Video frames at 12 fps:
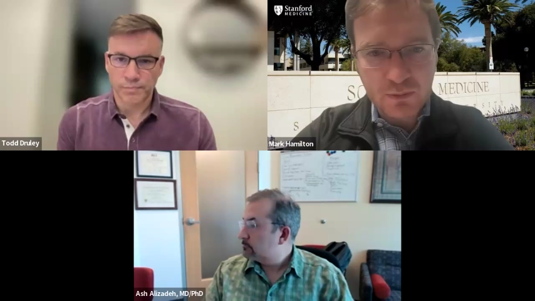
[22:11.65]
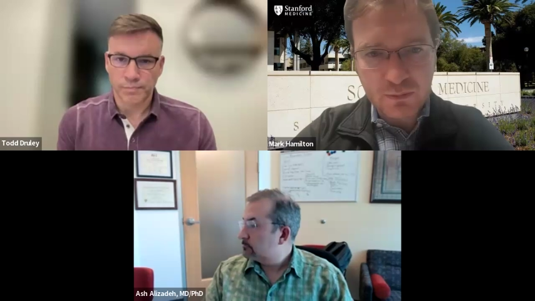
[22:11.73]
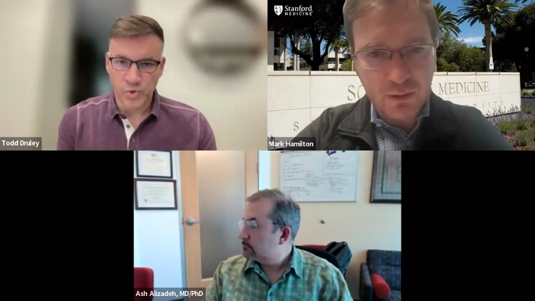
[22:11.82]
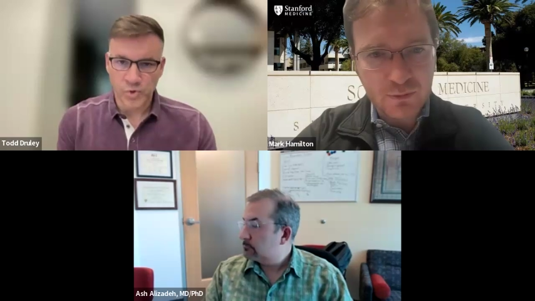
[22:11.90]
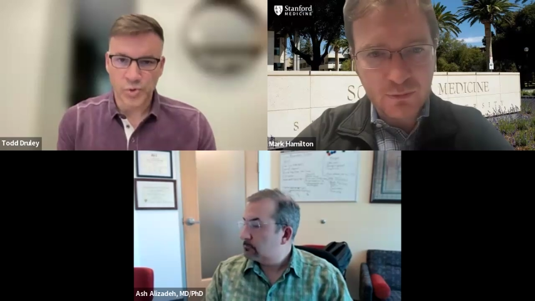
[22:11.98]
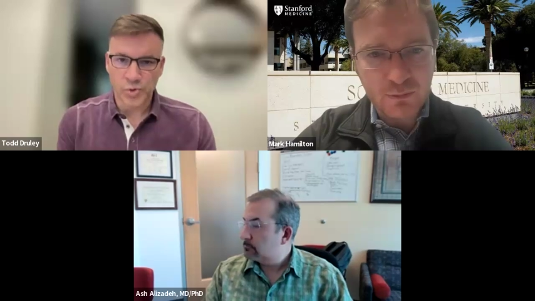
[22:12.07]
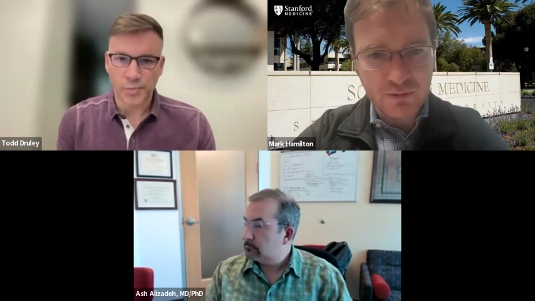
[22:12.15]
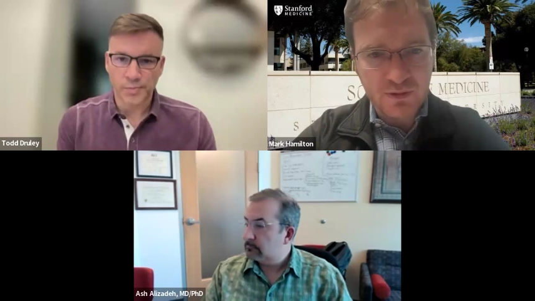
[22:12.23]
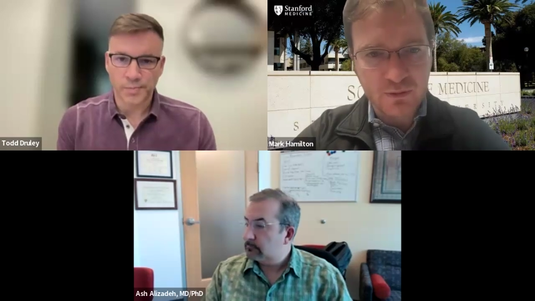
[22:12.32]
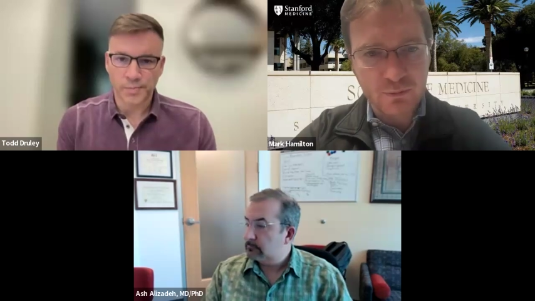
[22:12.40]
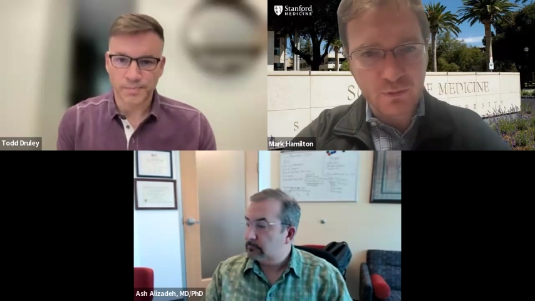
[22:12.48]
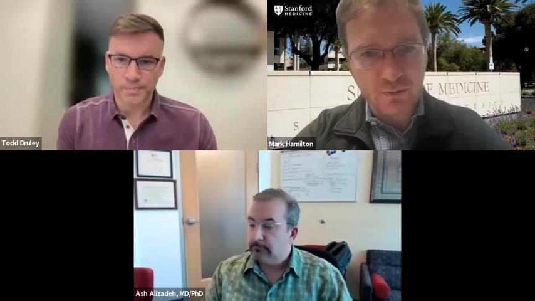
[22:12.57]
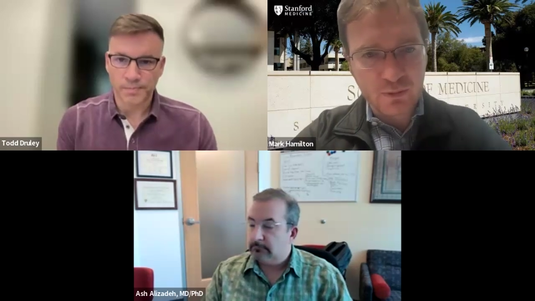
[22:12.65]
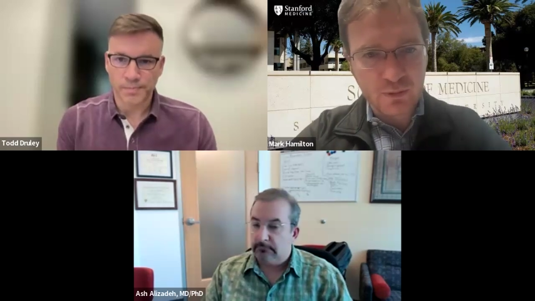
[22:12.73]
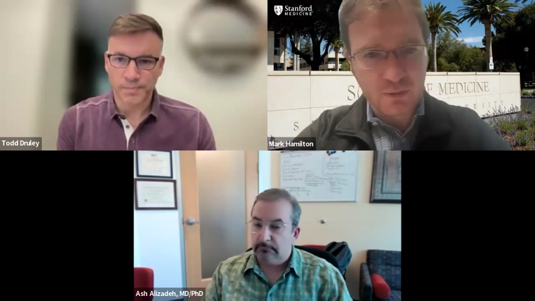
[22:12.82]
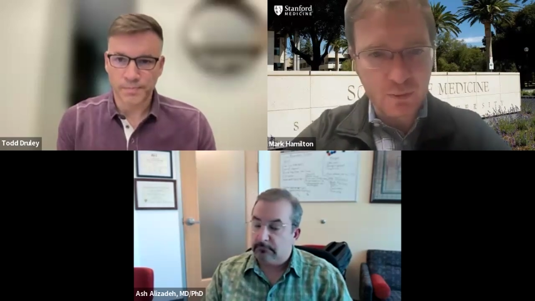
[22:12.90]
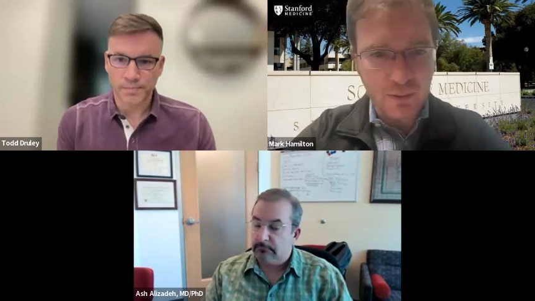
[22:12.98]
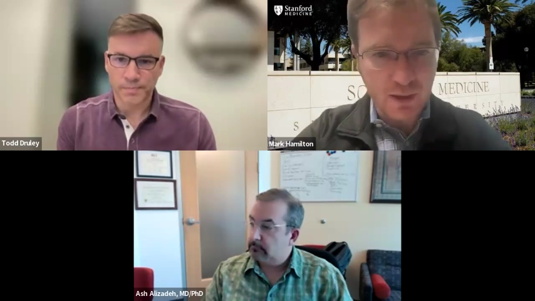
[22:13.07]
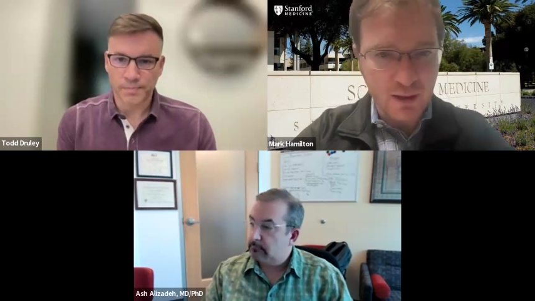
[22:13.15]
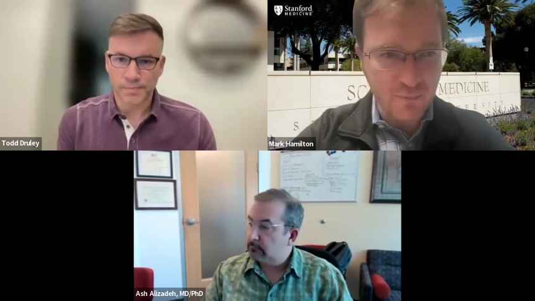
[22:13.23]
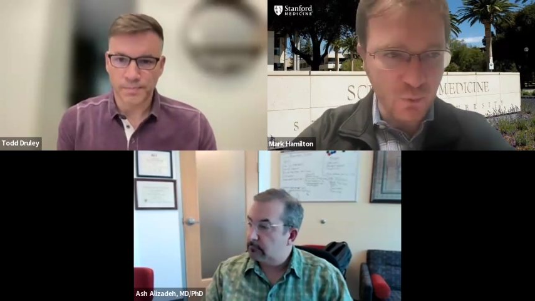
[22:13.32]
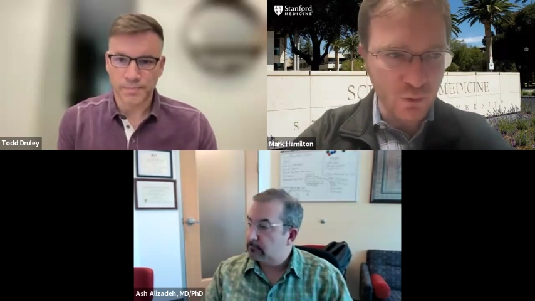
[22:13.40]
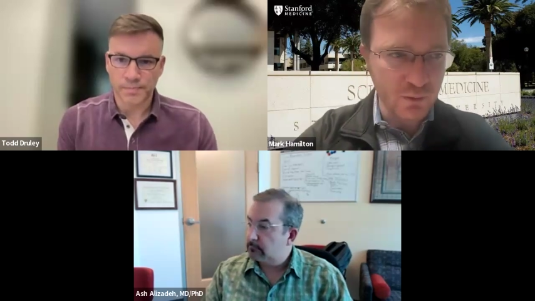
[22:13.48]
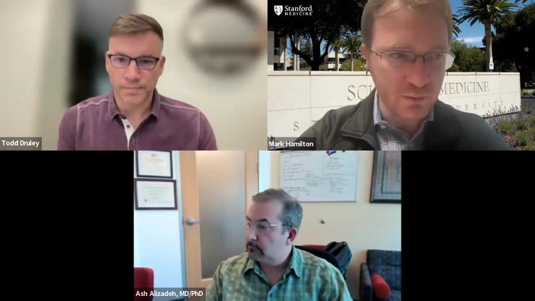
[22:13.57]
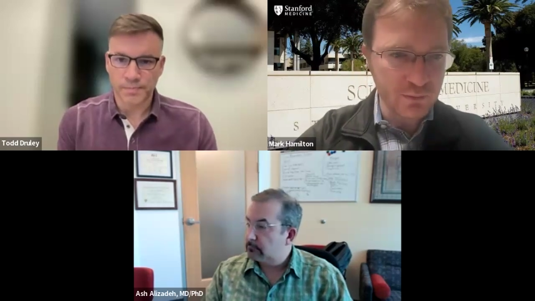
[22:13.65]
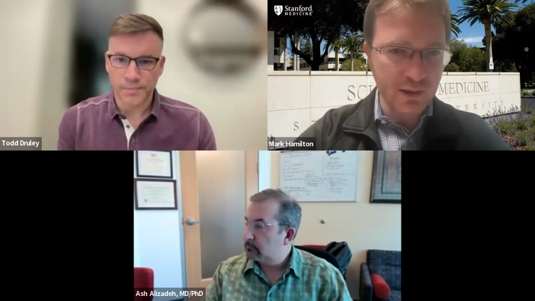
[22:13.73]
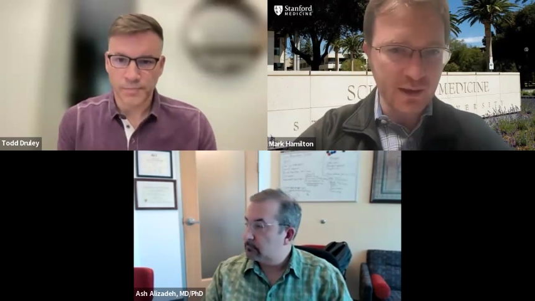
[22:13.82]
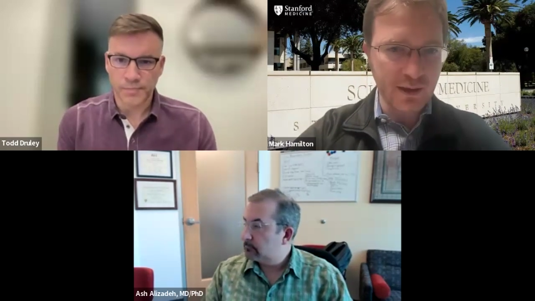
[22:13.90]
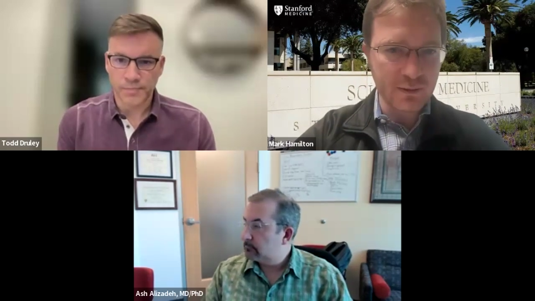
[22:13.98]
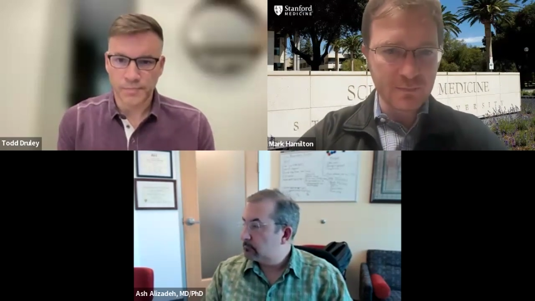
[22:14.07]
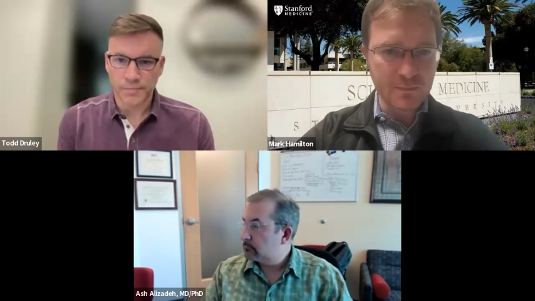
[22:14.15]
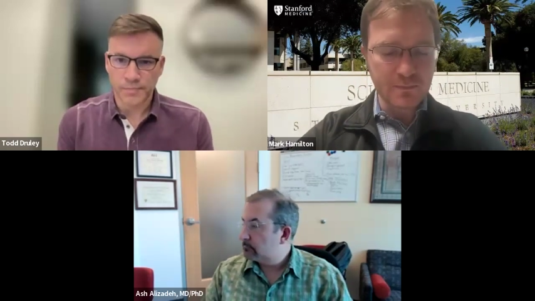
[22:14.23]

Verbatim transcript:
Speaker 1: Dr. Lizzie, I don't know if you have more to add.